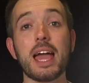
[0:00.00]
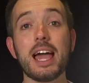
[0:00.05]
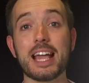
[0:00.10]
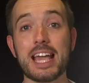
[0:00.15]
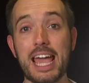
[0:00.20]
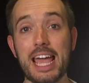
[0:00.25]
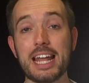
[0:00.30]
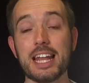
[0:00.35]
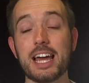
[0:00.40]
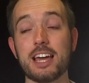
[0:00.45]

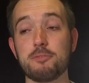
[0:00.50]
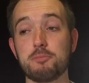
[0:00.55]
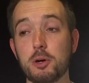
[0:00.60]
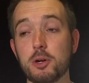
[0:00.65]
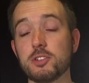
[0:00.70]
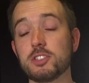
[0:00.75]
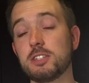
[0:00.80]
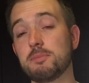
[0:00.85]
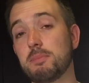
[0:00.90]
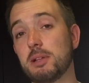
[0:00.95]
Again, I've
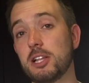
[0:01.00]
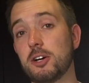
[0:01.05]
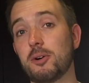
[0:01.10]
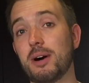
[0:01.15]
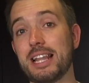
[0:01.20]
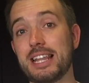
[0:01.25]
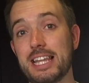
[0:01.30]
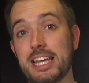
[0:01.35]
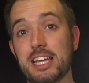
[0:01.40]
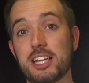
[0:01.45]
posted
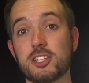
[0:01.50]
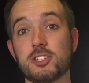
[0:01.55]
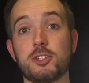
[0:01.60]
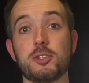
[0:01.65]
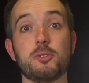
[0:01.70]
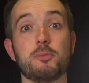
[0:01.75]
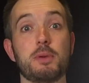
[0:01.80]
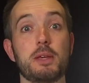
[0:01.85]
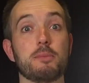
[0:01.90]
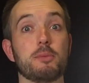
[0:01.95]
below a link
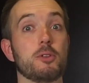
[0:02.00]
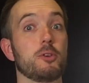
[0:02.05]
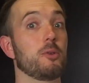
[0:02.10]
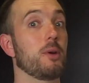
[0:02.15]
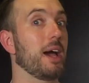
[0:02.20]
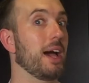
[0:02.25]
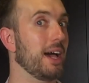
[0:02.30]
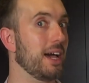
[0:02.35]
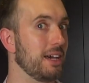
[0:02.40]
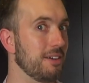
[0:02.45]
to people
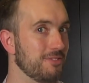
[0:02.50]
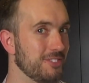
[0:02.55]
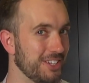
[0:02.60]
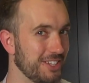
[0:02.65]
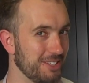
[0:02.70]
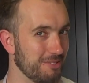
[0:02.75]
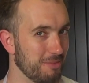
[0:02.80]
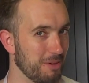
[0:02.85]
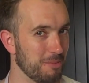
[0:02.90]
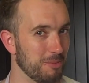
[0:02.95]
who have
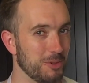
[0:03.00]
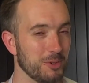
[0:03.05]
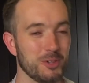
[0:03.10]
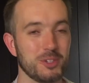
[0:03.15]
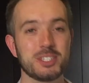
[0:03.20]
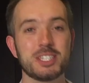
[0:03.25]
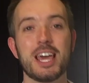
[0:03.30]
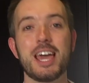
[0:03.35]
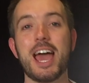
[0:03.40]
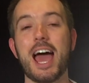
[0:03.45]
done the
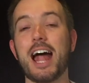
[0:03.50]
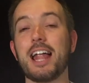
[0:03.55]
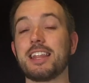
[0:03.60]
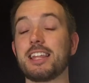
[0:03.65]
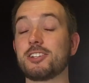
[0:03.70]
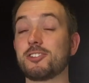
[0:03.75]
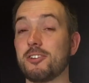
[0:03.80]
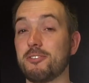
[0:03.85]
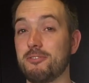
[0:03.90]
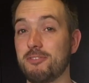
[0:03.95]
mamoules, and I
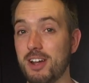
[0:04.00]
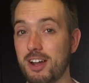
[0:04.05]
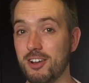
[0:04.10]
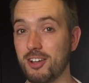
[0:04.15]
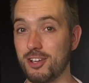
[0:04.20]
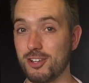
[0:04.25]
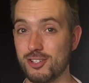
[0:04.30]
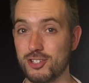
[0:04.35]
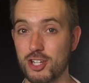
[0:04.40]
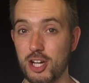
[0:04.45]
think they do a
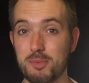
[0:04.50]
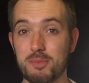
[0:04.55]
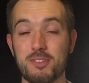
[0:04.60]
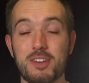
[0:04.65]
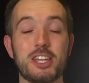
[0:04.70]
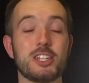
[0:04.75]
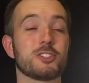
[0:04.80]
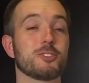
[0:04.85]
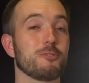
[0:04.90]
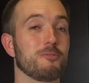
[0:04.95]
very good job
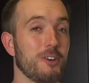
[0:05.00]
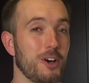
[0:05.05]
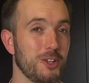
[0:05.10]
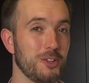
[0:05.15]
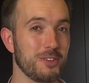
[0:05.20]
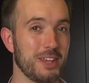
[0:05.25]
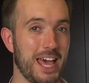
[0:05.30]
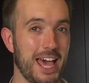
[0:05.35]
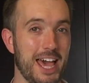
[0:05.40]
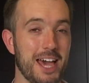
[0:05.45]
of it, so
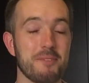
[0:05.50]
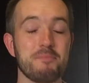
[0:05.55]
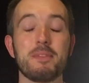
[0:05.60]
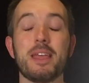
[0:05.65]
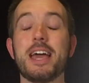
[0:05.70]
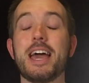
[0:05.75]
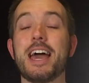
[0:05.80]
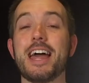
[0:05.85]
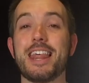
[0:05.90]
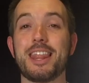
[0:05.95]
follow
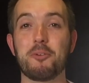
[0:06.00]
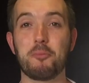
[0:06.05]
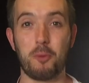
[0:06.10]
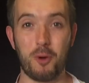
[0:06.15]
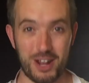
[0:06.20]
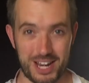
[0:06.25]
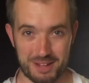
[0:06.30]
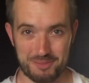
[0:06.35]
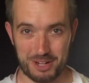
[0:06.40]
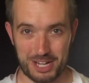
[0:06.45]
that.
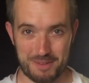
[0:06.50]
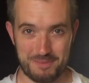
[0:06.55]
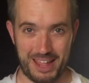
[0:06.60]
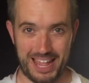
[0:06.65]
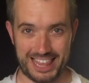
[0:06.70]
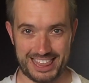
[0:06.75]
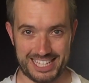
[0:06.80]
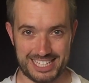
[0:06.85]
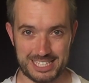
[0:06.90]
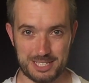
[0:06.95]
What I'm going to
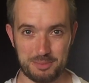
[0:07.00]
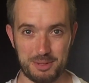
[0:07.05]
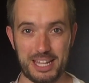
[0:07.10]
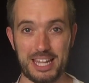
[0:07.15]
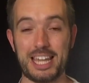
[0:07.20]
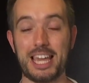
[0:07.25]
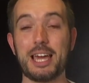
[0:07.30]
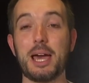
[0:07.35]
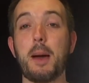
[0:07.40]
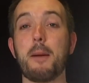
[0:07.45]
make this
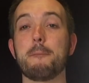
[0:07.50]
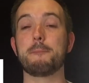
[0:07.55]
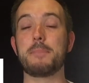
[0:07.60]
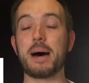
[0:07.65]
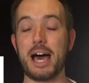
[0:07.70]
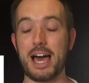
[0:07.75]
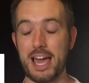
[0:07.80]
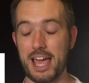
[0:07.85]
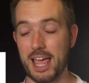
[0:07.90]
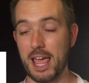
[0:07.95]
week,
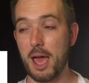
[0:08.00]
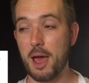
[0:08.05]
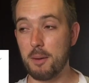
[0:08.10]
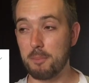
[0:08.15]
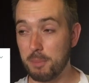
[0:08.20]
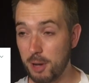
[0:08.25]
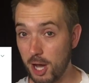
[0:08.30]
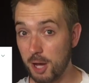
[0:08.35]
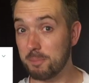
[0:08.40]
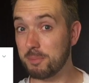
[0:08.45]
by
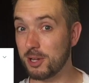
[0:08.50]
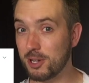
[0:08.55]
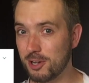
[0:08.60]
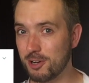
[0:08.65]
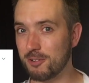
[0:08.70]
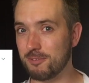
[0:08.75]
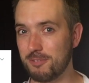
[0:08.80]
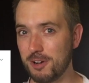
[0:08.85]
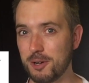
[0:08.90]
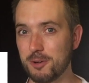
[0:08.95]

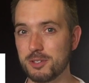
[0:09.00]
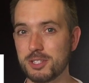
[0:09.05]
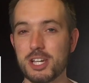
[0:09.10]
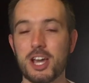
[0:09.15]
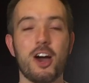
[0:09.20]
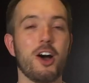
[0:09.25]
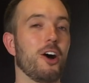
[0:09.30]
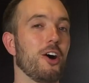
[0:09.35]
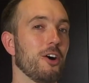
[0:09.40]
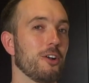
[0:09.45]
popular vote
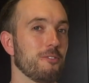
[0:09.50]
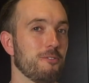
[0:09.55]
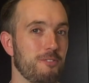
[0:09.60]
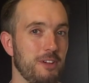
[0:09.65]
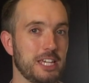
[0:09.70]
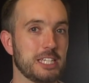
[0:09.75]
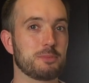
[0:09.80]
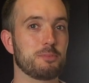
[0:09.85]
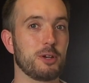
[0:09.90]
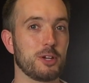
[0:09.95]
on
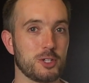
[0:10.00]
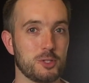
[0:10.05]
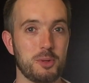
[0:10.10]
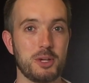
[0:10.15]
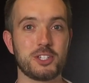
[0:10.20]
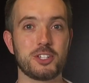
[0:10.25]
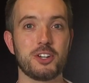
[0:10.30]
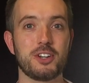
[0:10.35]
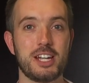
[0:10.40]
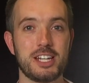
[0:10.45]
Facebook,
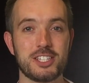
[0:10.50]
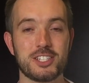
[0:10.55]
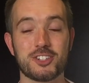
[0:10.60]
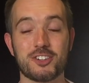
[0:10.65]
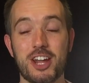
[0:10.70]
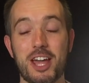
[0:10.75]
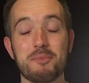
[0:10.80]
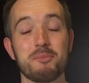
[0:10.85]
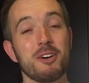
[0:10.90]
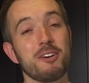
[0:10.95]
Twitter and
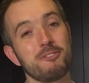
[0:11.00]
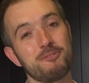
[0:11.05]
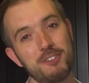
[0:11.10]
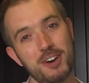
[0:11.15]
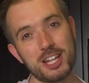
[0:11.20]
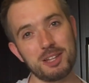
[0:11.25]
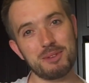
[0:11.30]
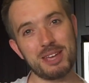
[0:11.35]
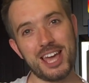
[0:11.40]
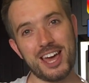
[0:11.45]
Instagram,
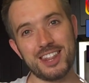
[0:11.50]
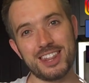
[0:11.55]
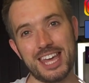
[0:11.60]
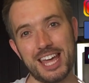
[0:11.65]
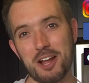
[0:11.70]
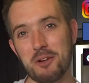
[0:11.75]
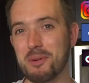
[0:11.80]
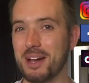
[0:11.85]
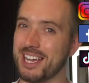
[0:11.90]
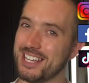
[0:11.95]
follow me on
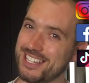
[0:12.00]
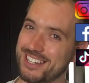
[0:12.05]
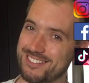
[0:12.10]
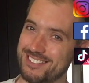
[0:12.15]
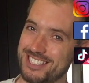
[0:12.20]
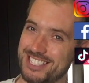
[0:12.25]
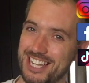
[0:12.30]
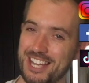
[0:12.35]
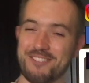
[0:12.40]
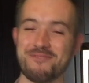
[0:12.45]
there, why
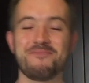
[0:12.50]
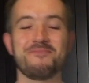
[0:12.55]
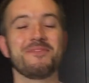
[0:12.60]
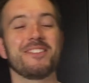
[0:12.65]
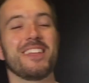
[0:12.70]
don't you?